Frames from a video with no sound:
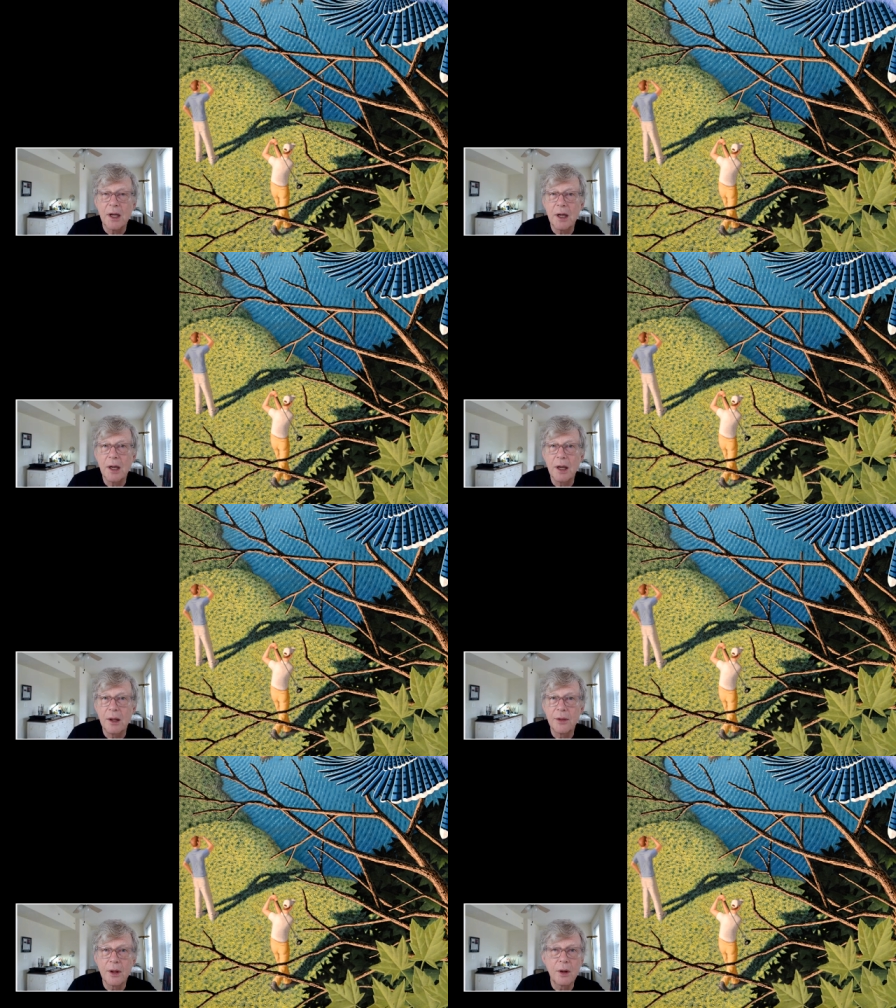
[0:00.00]

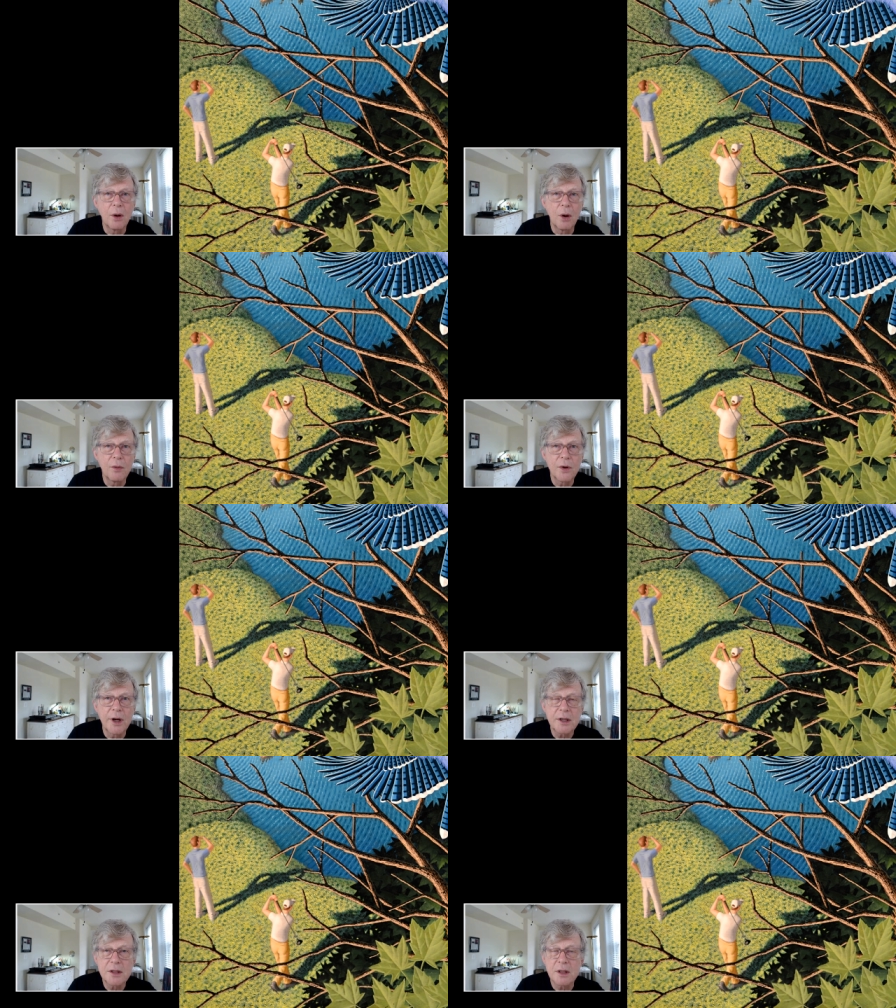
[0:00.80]
And then over
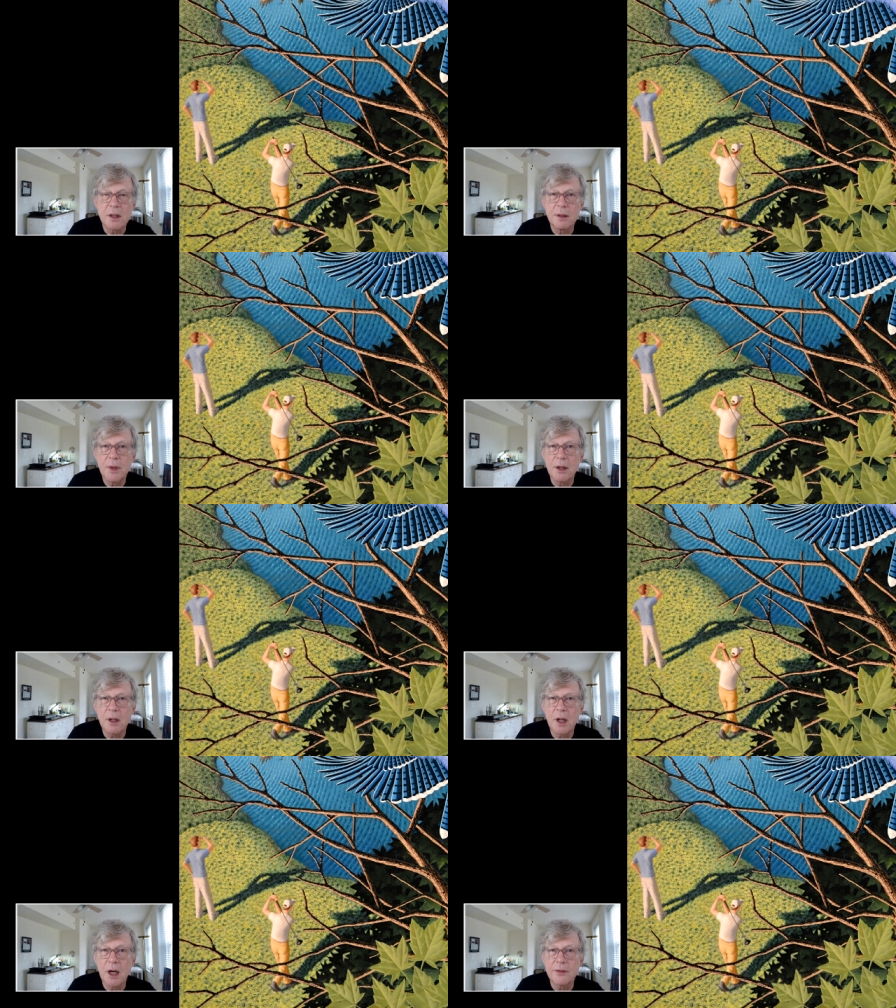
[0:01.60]
next to him on
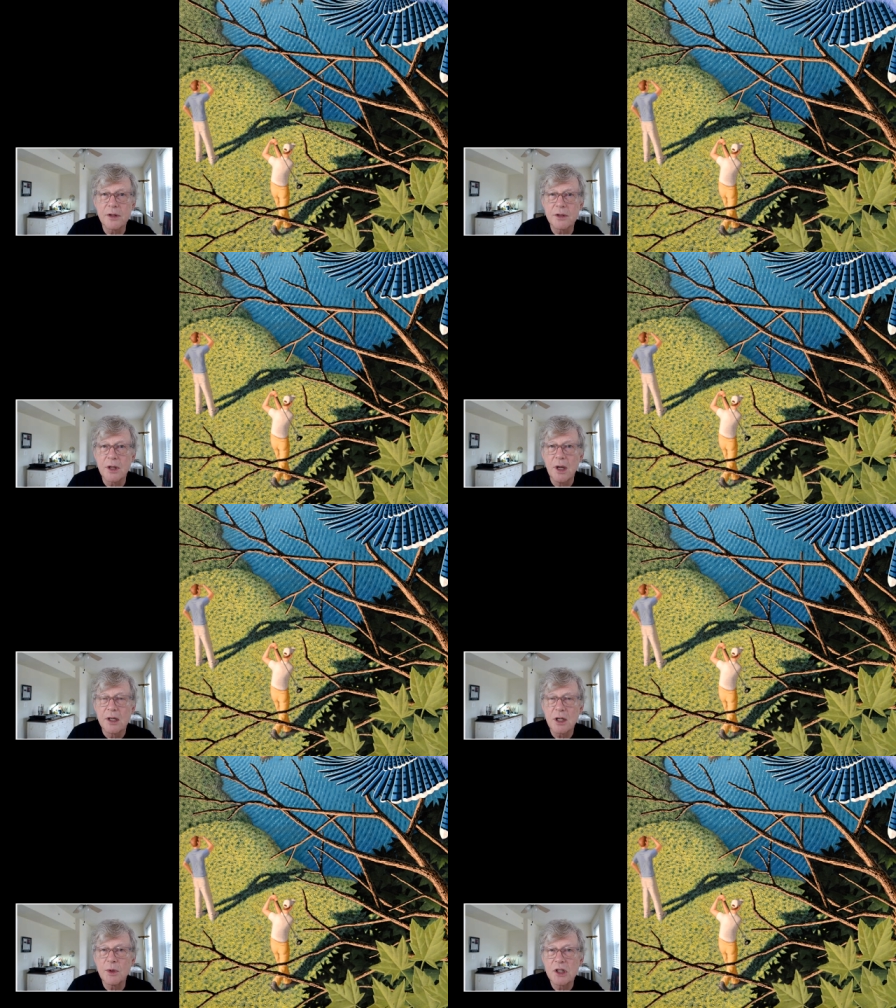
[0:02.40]
the left is
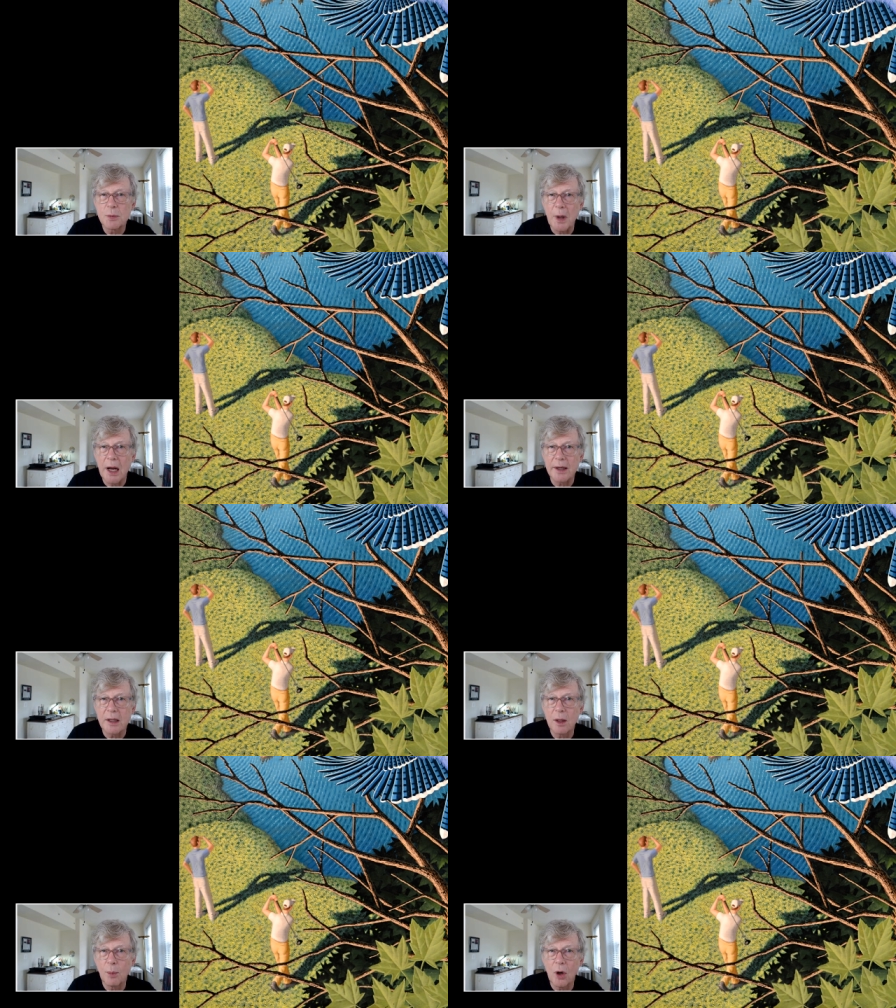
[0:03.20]
someone
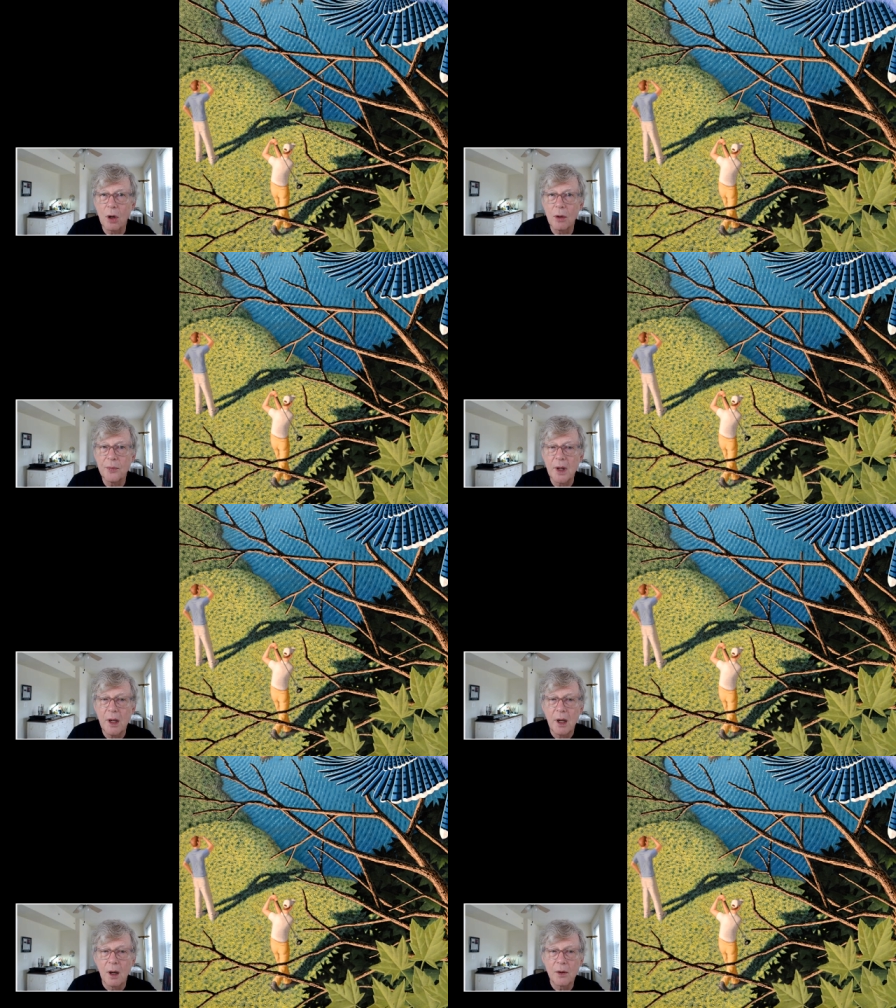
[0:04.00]
spotting the ball,
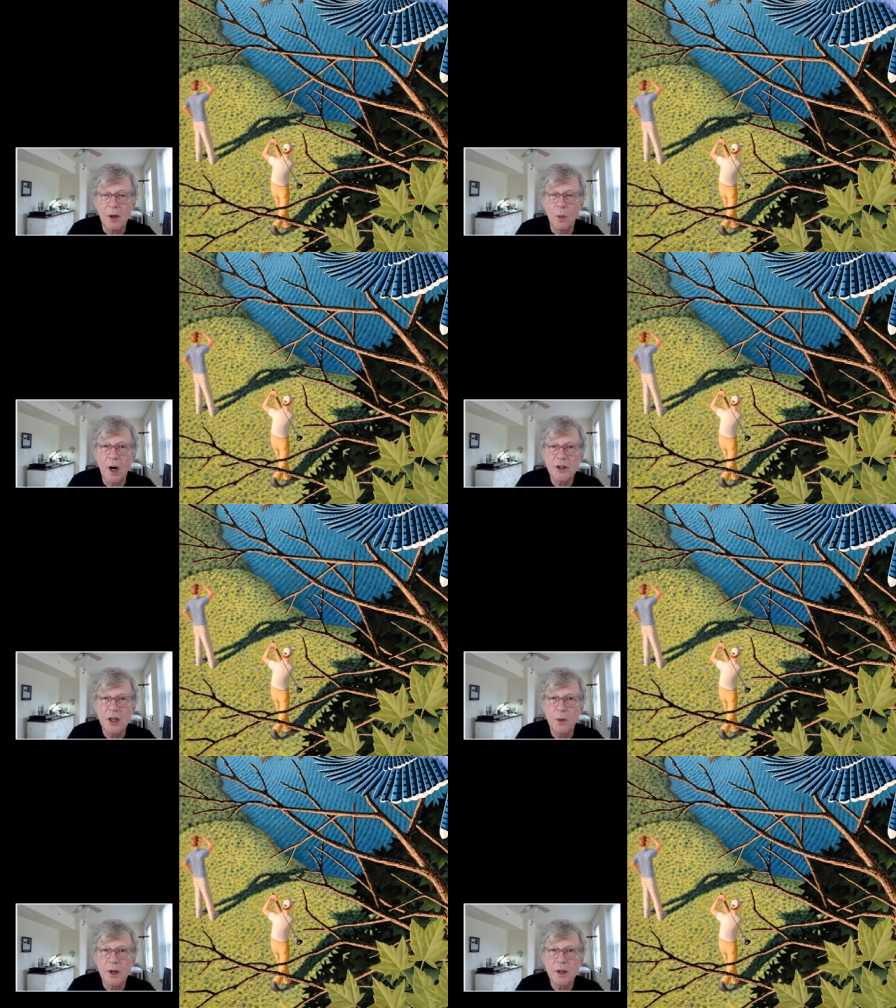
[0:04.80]
you know,
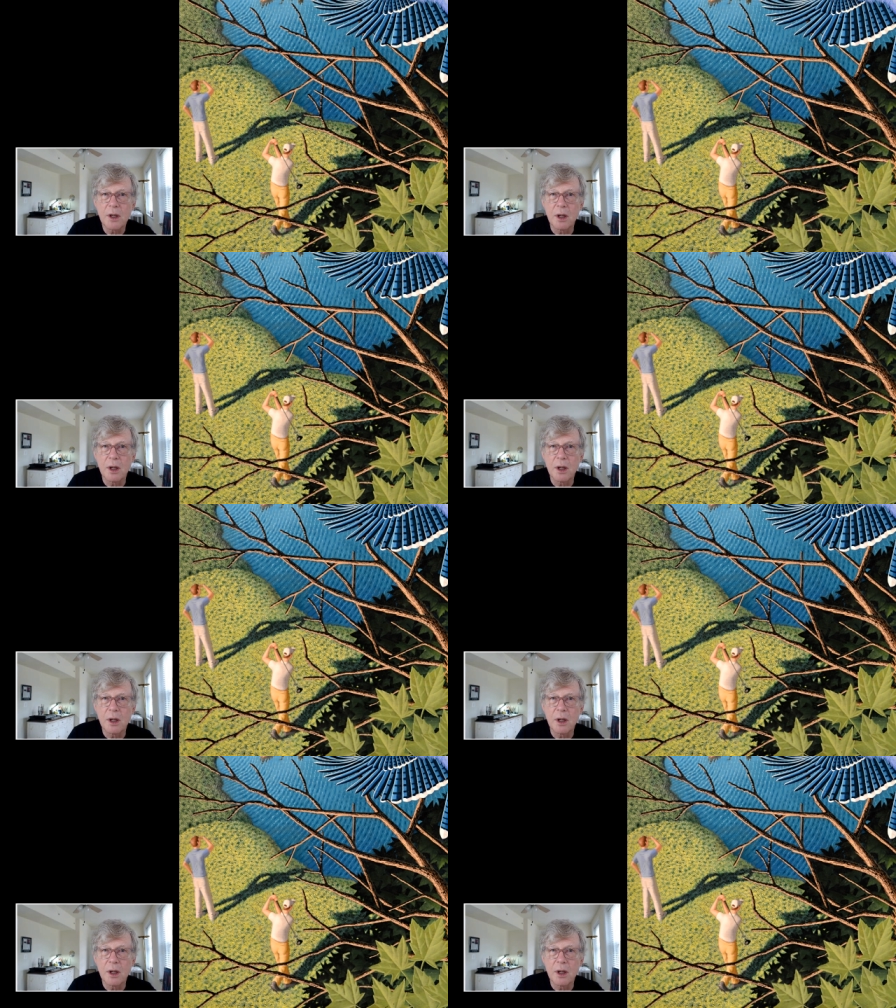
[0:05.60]
watching where it